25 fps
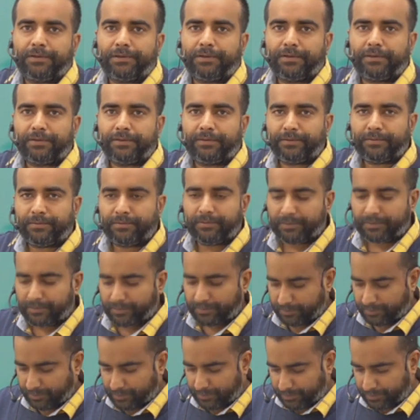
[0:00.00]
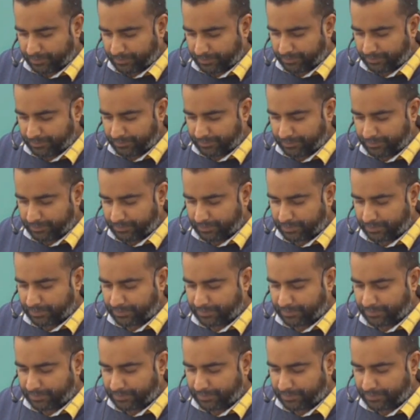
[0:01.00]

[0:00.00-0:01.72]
Nobody speaks.